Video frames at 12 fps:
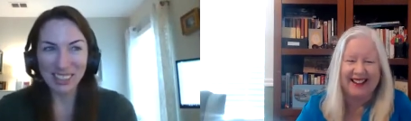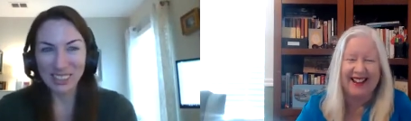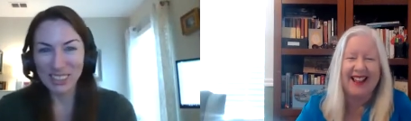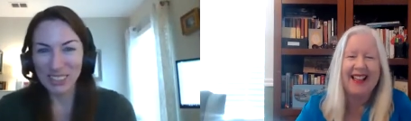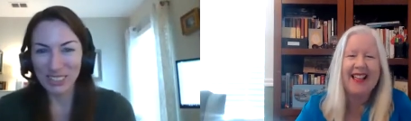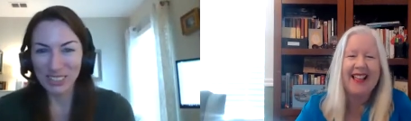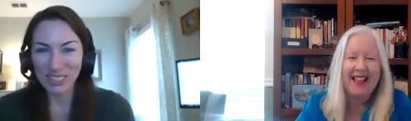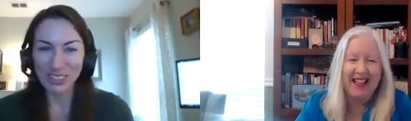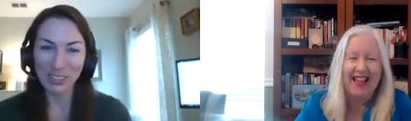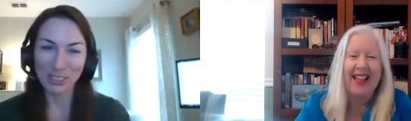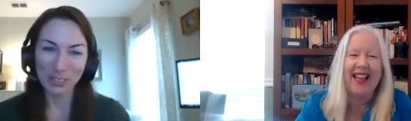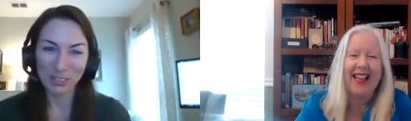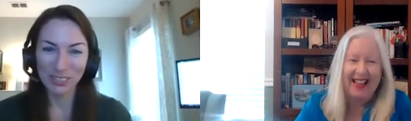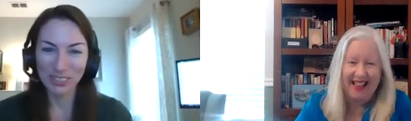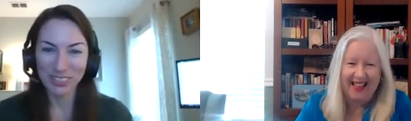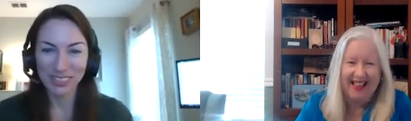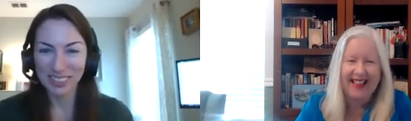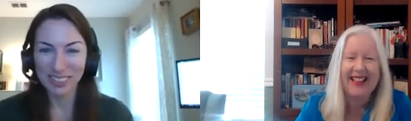Speaker 1: do. So
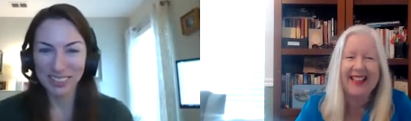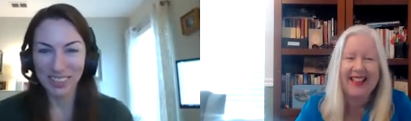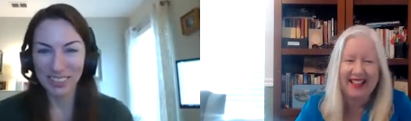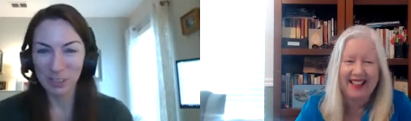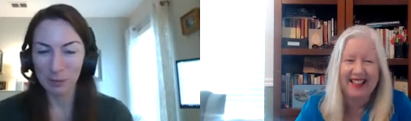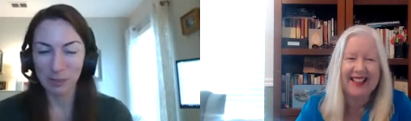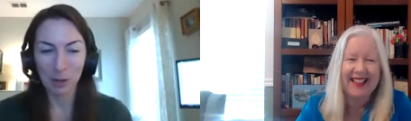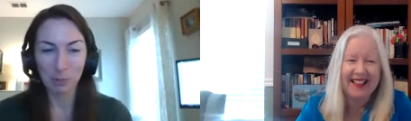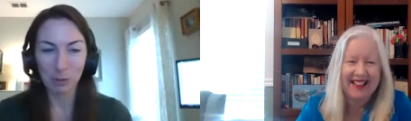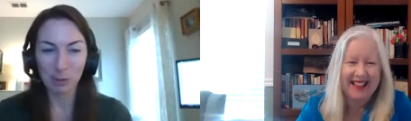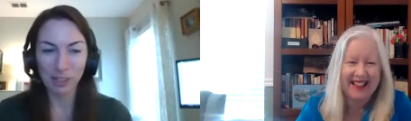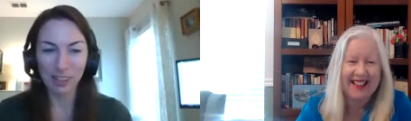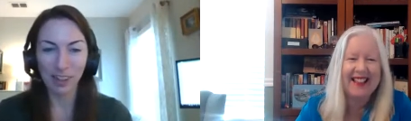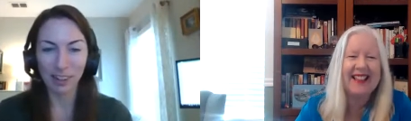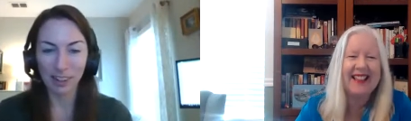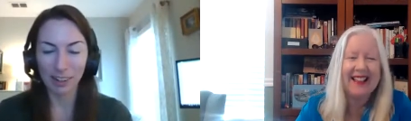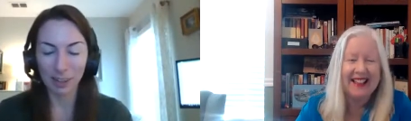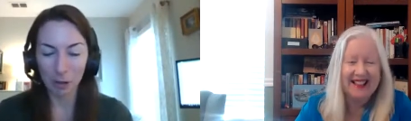that's when I'm stressed out,
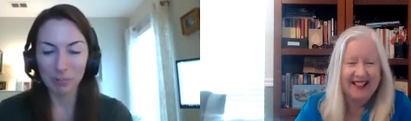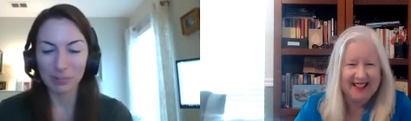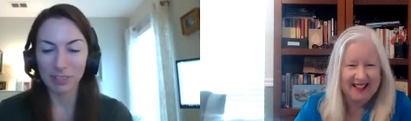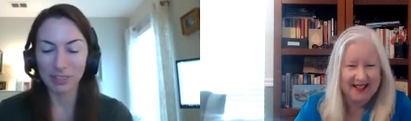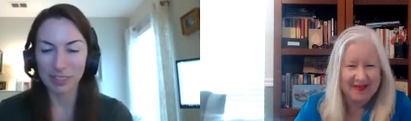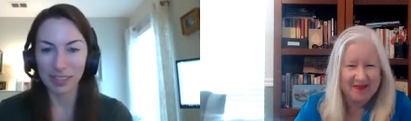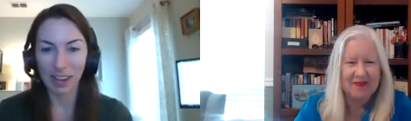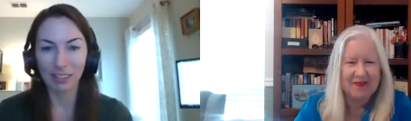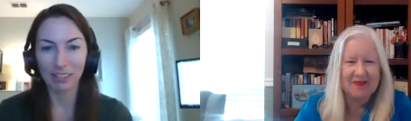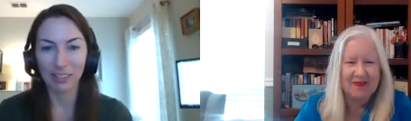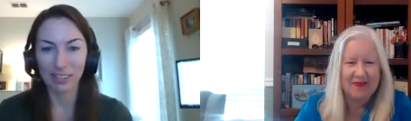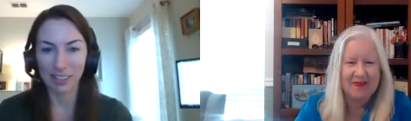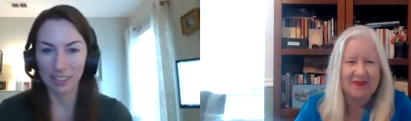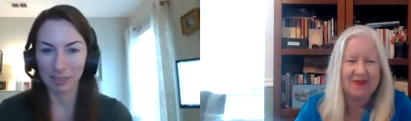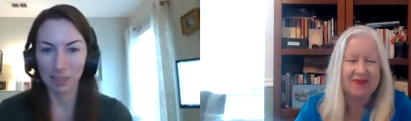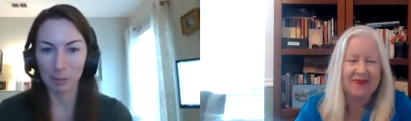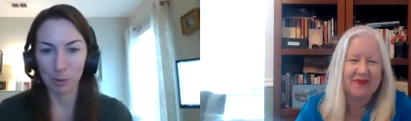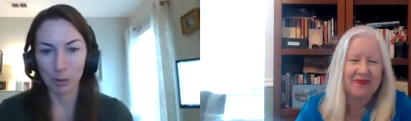I come sit down and I
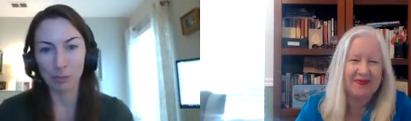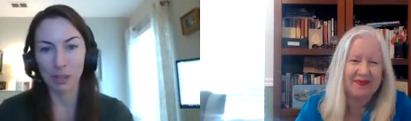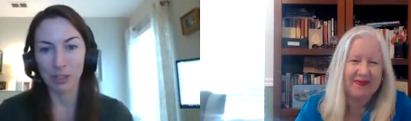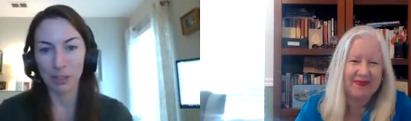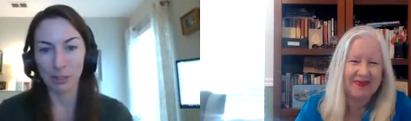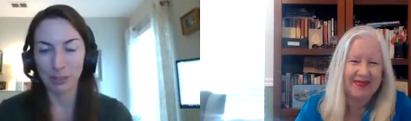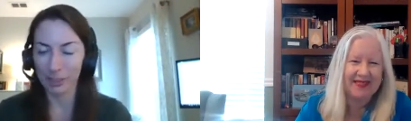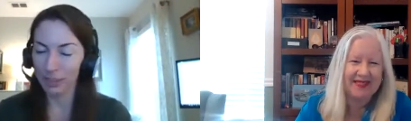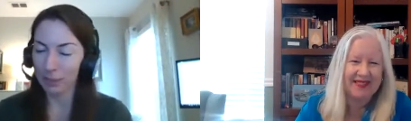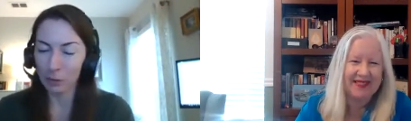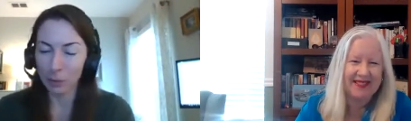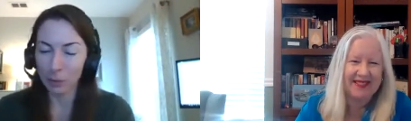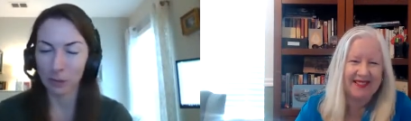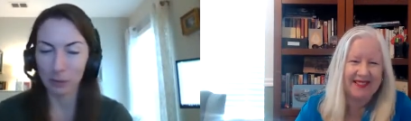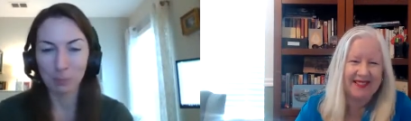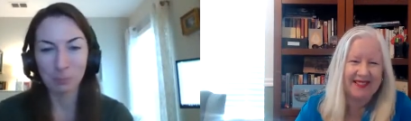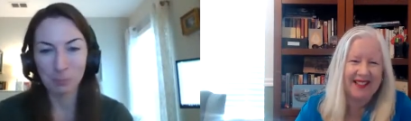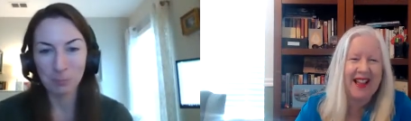immerse myself and then I feel better.
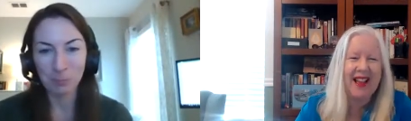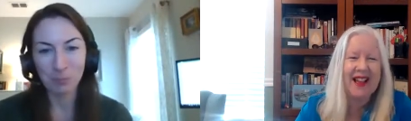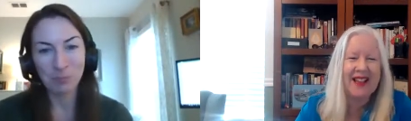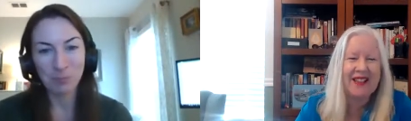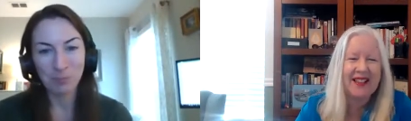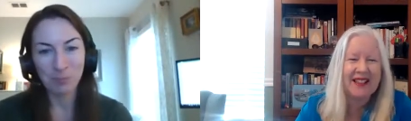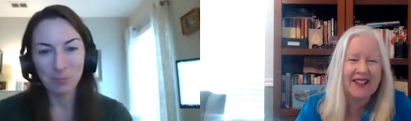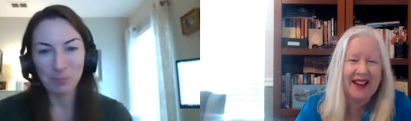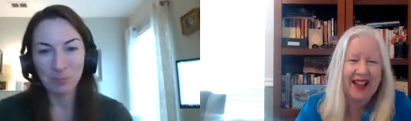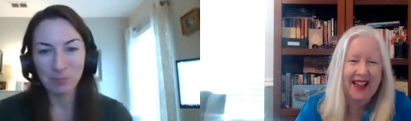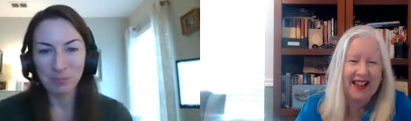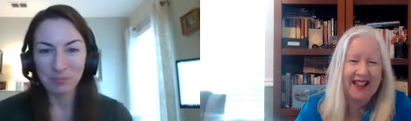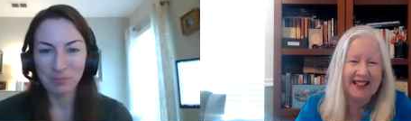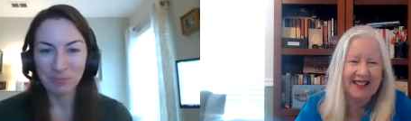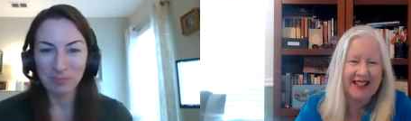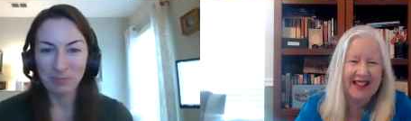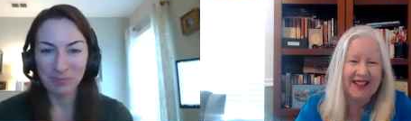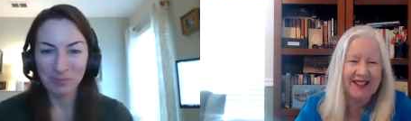
Speaker 2: Oh, that's great.
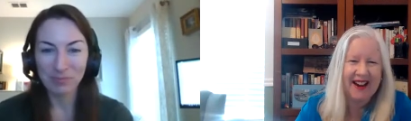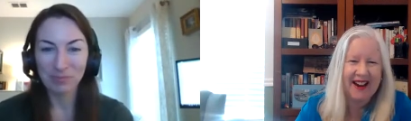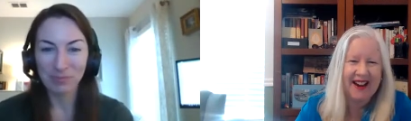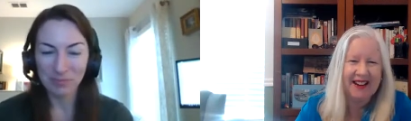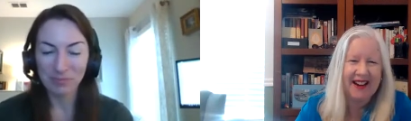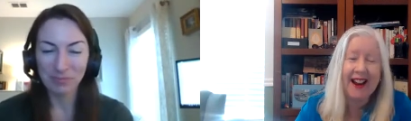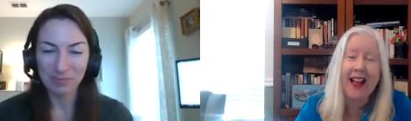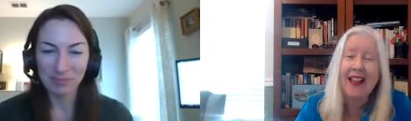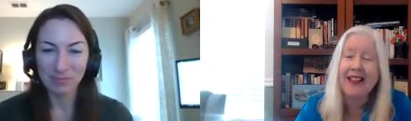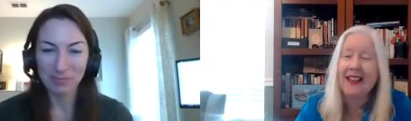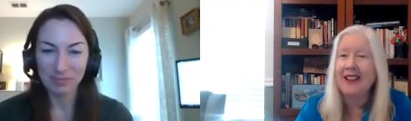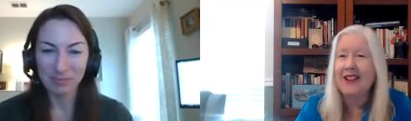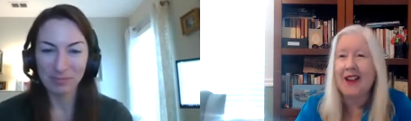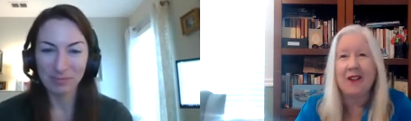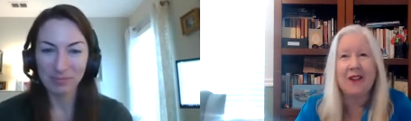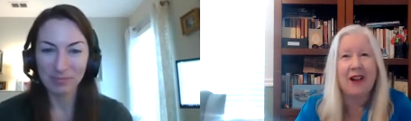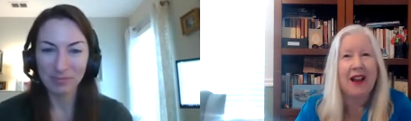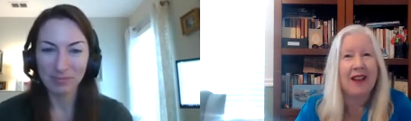That's great. And I, you
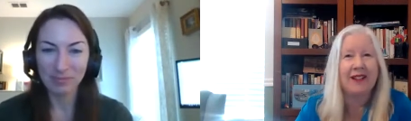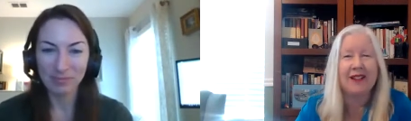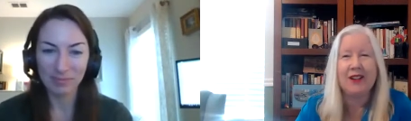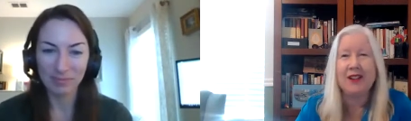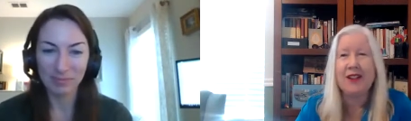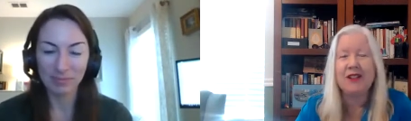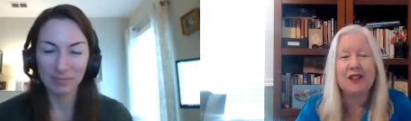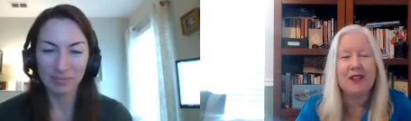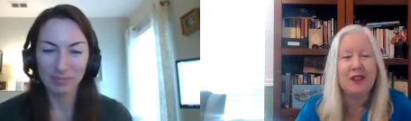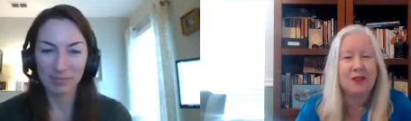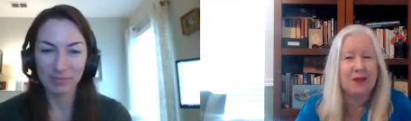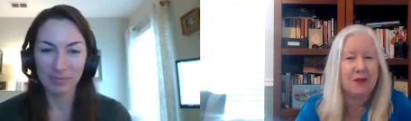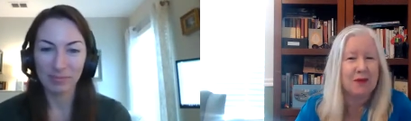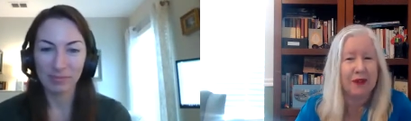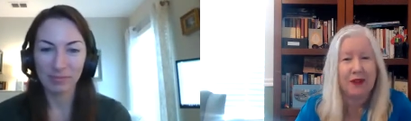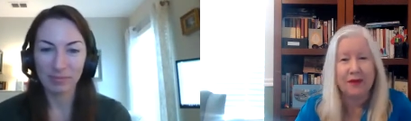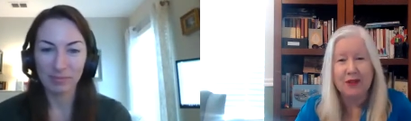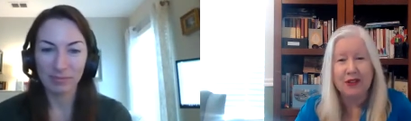know, I, kudos to you for
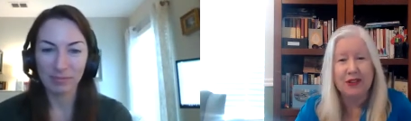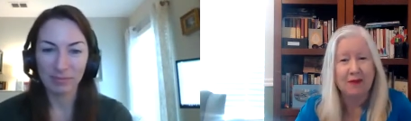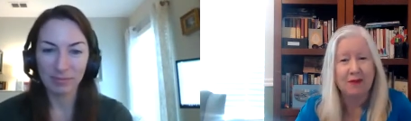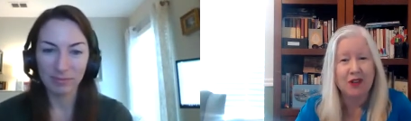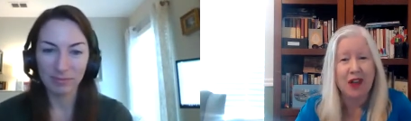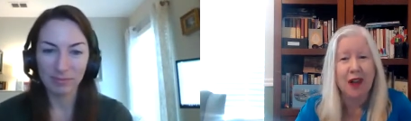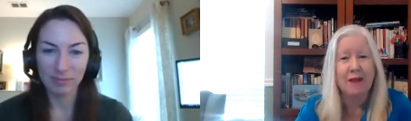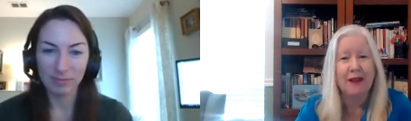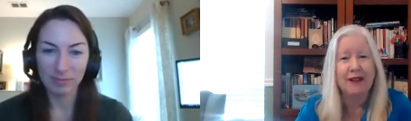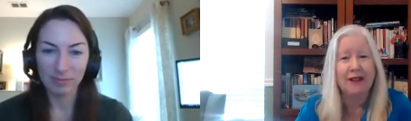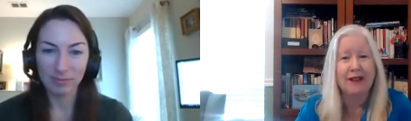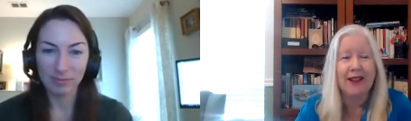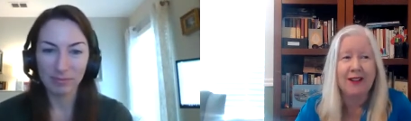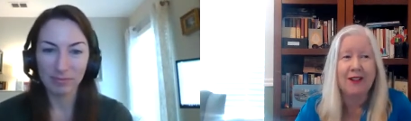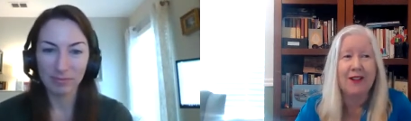working a full time job and, and, you